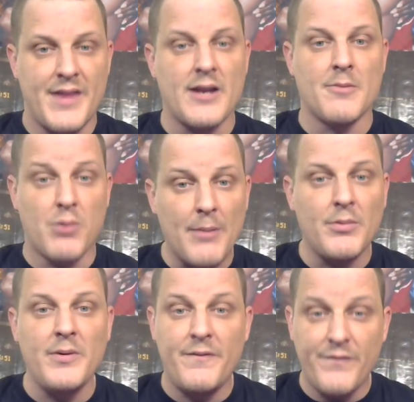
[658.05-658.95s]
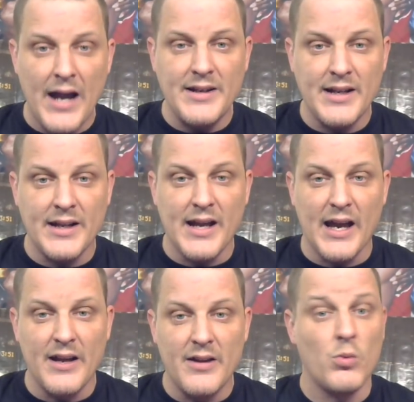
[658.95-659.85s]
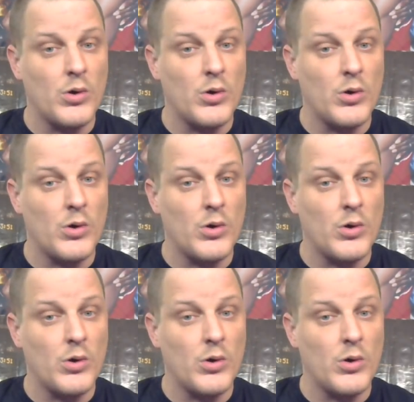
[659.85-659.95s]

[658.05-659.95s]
they can probably find a guy.